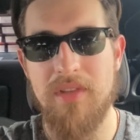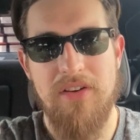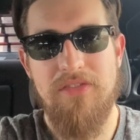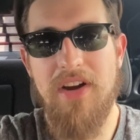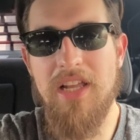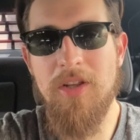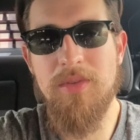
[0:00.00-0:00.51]

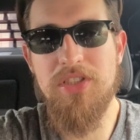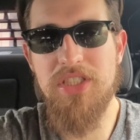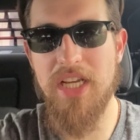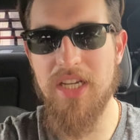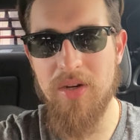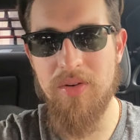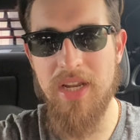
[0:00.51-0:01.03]
Fight
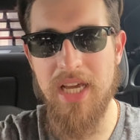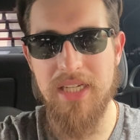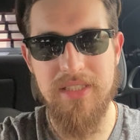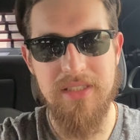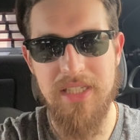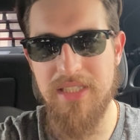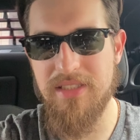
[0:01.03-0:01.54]
Lomachenko
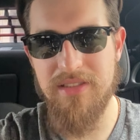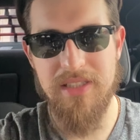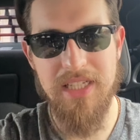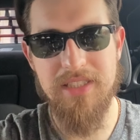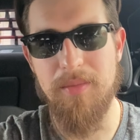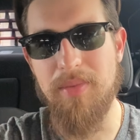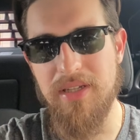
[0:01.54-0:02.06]
next. That's
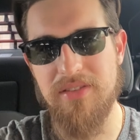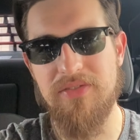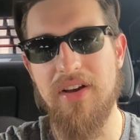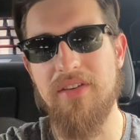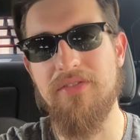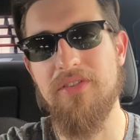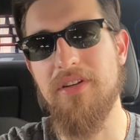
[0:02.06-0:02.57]
the best
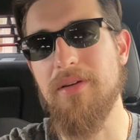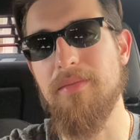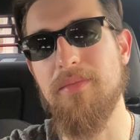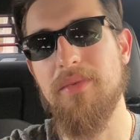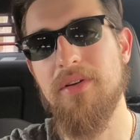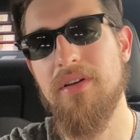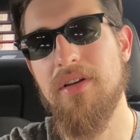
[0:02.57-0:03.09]
fight for him.
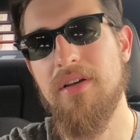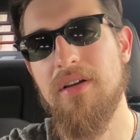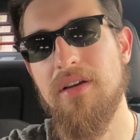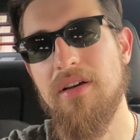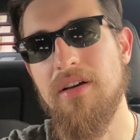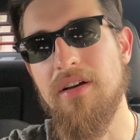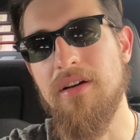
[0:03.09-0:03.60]

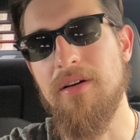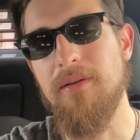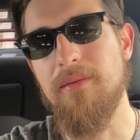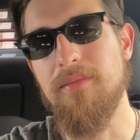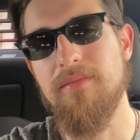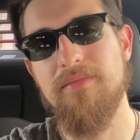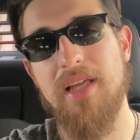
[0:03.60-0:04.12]

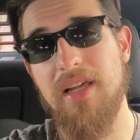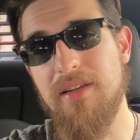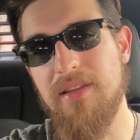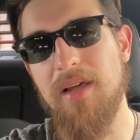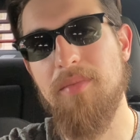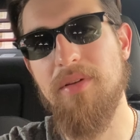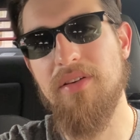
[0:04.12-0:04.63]

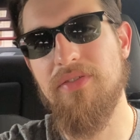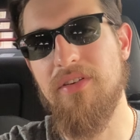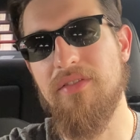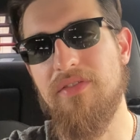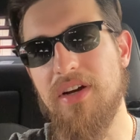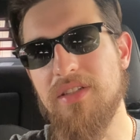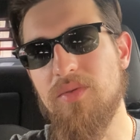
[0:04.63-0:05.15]
That'd be a
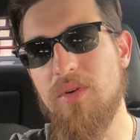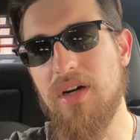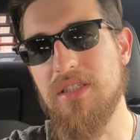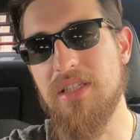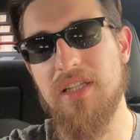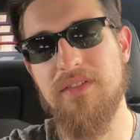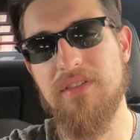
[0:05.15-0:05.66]
fun fight to
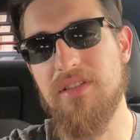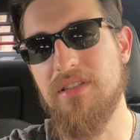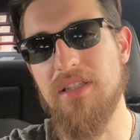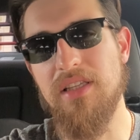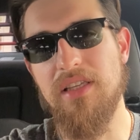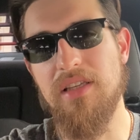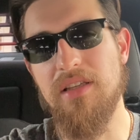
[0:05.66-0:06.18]
watch. I love to
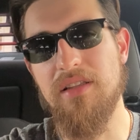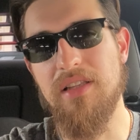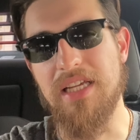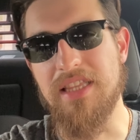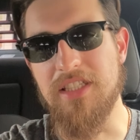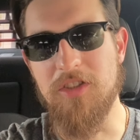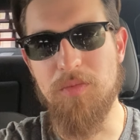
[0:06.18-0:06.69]
see,
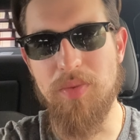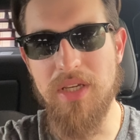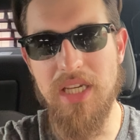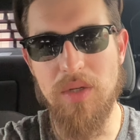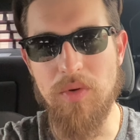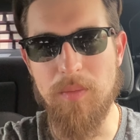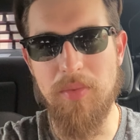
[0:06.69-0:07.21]
like, the
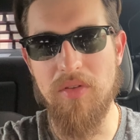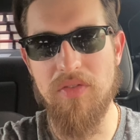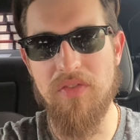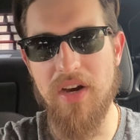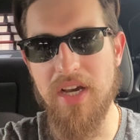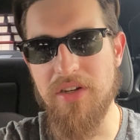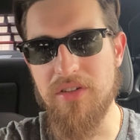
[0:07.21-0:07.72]
speed with both
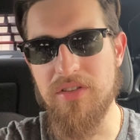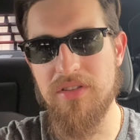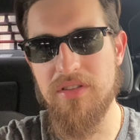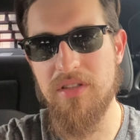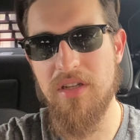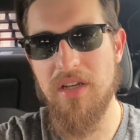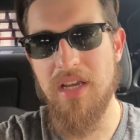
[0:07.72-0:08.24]

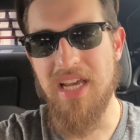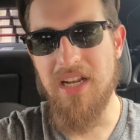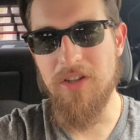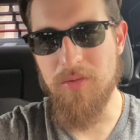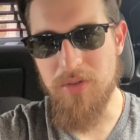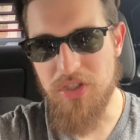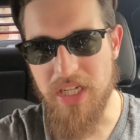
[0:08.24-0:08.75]
fighters, and how
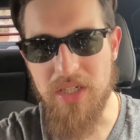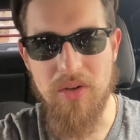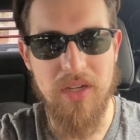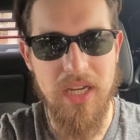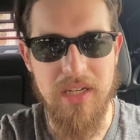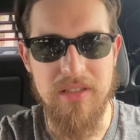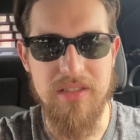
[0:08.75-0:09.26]
Lomachenko
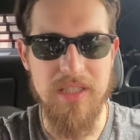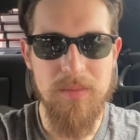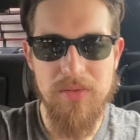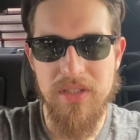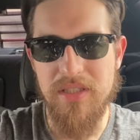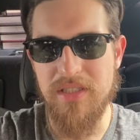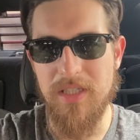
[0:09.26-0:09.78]
kind of
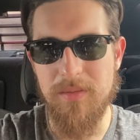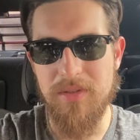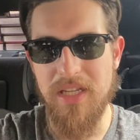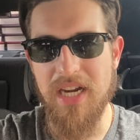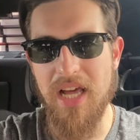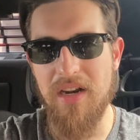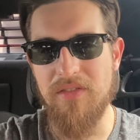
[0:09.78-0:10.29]
slips
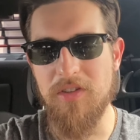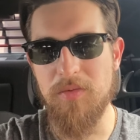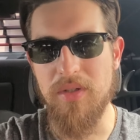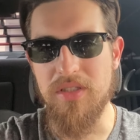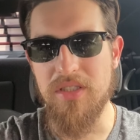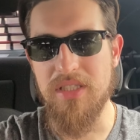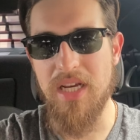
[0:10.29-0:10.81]
in and out of his
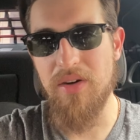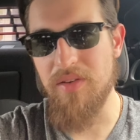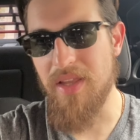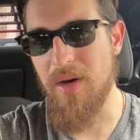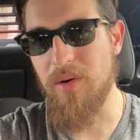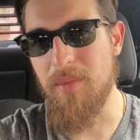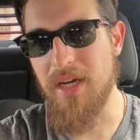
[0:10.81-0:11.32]
punches. How
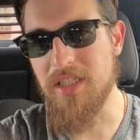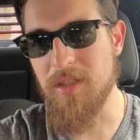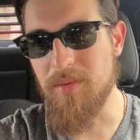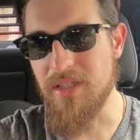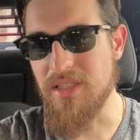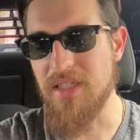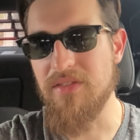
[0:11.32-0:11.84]
that would match up
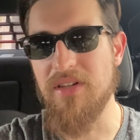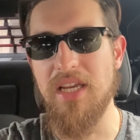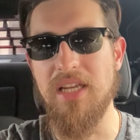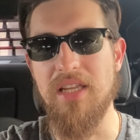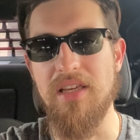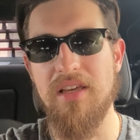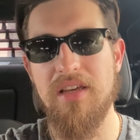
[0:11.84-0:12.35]
against Devin
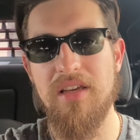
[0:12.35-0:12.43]
Haney.